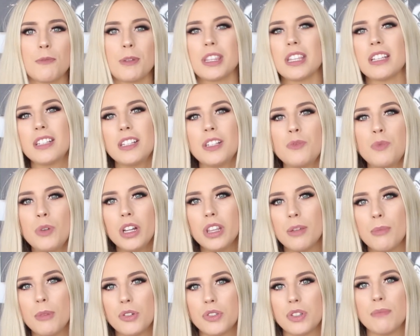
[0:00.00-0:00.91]
but this is one of
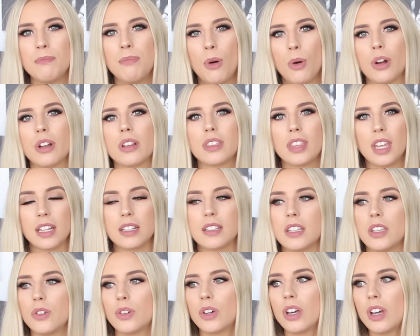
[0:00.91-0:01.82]
the most important things
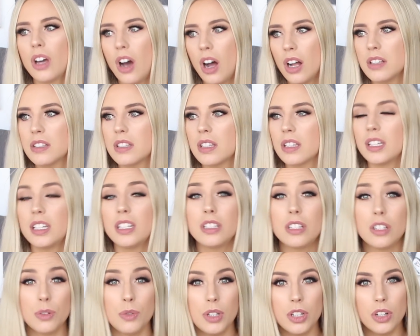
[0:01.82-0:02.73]
that you can constantly
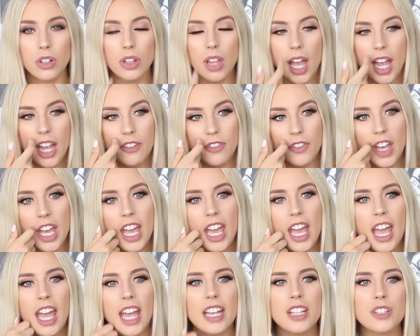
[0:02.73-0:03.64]
do in your life
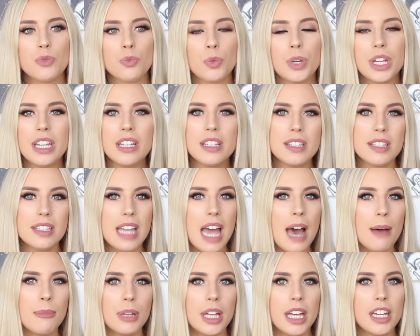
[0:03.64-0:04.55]
is
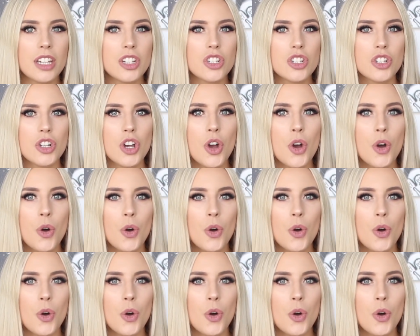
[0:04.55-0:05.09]
reestablish